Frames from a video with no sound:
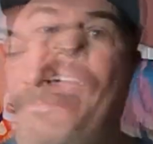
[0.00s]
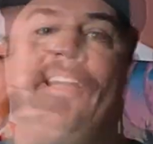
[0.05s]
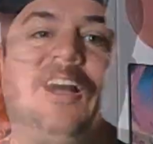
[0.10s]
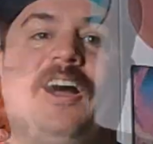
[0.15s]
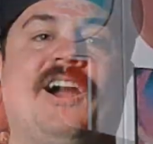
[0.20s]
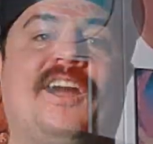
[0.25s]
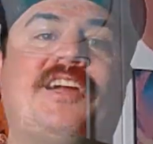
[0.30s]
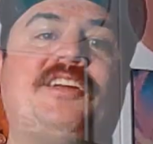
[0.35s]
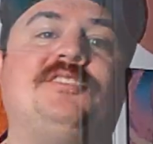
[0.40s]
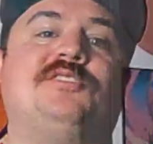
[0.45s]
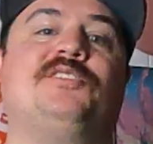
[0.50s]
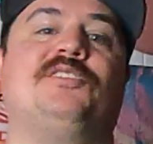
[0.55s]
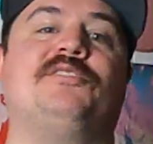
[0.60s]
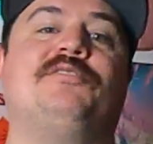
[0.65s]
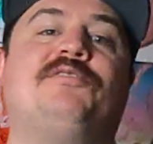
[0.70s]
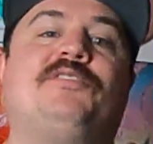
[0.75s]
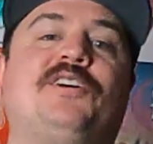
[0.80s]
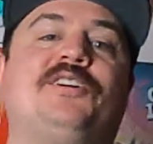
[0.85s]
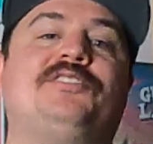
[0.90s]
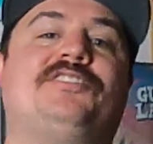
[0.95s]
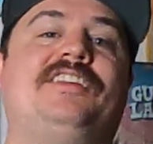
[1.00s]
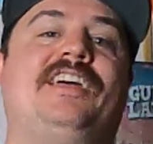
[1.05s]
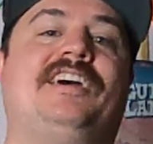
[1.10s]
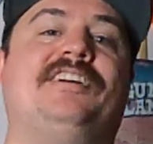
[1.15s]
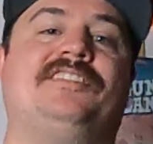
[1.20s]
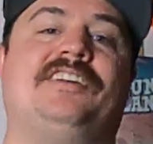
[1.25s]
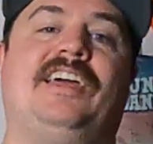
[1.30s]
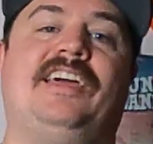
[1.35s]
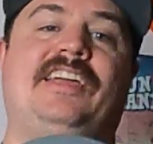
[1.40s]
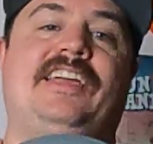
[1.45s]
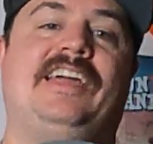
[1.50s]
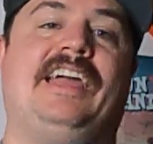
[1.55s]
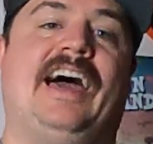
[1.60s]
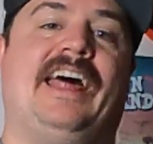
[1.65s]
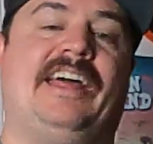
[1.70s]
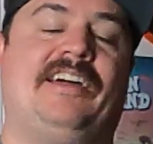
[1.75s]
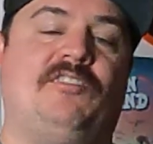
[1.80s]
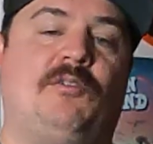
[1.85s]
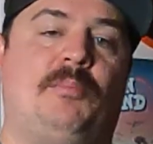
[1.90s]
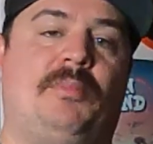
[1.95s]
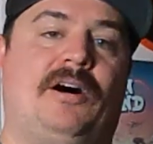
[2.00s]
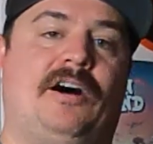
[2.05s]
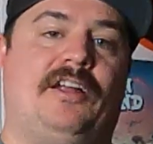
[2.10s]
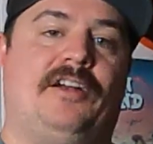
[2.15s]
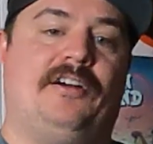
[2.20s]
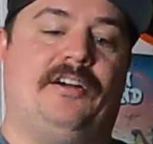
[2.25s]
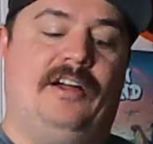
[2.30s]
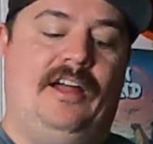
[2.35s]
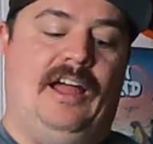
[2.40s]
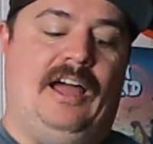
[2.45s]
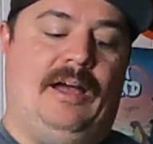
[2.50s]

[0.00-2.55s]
All right, so the first disc, you gotta have a putter.